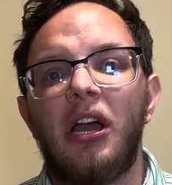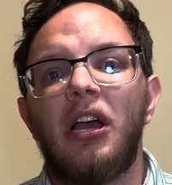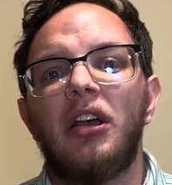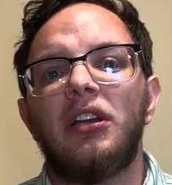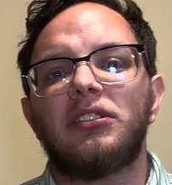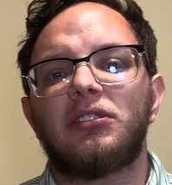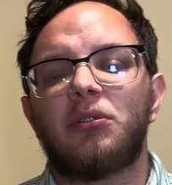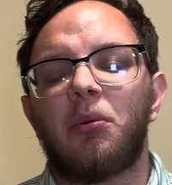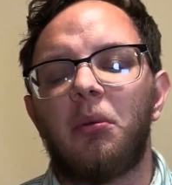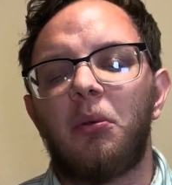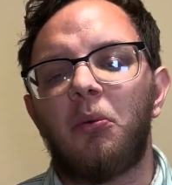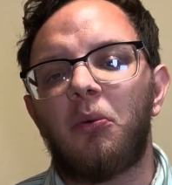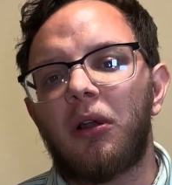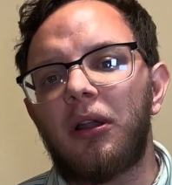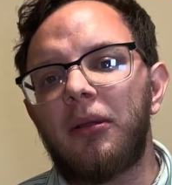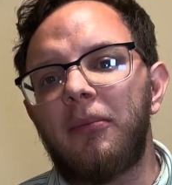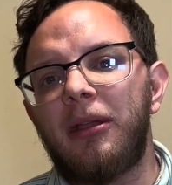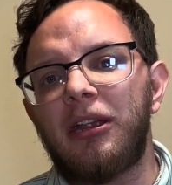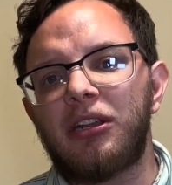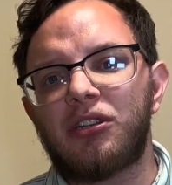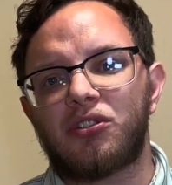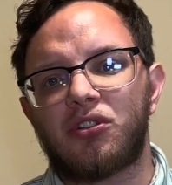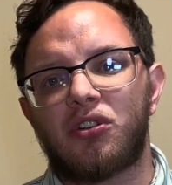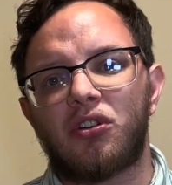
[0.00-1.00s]
So we want to
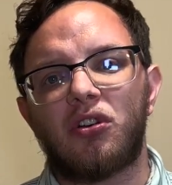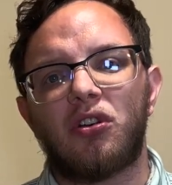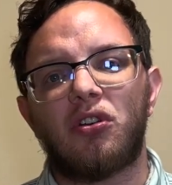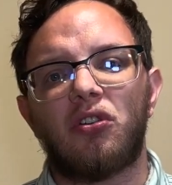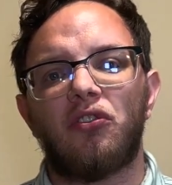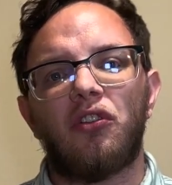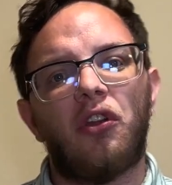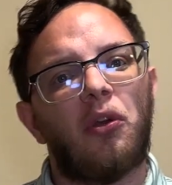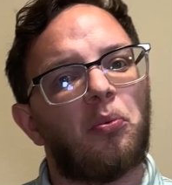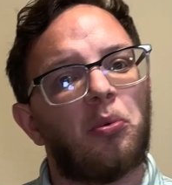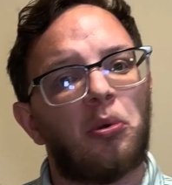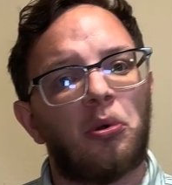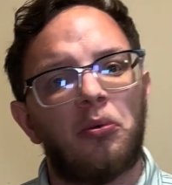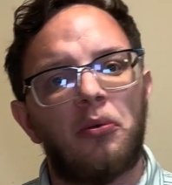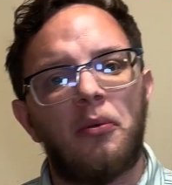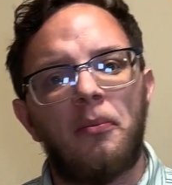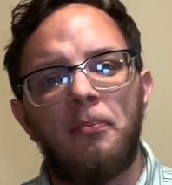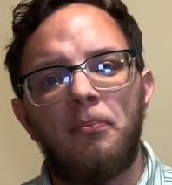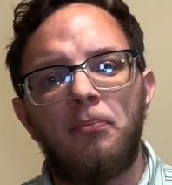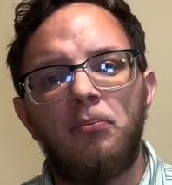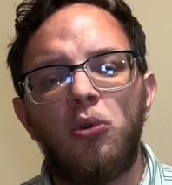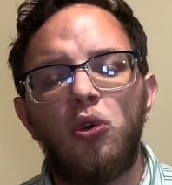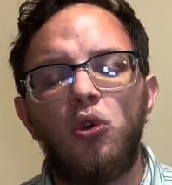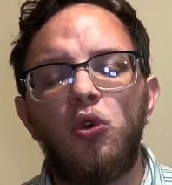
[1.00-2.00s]
make sure that we're
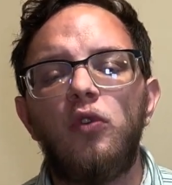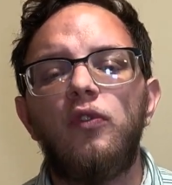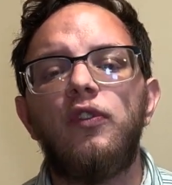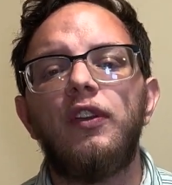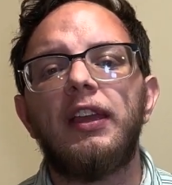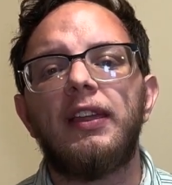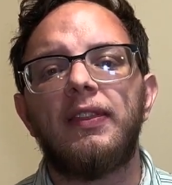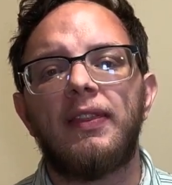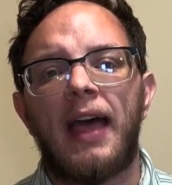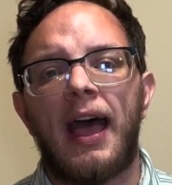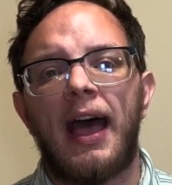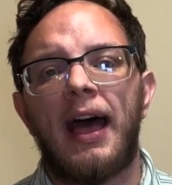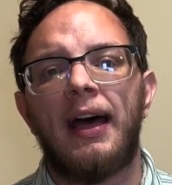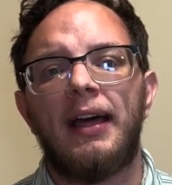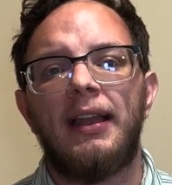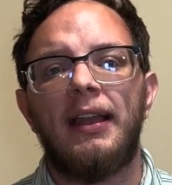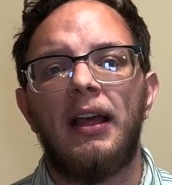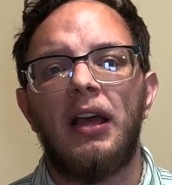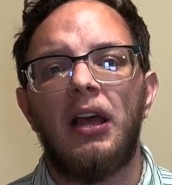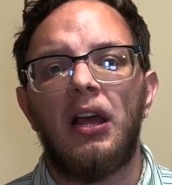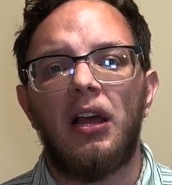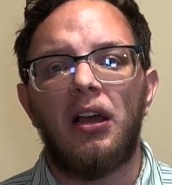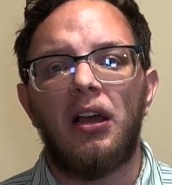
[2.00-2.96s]
removing that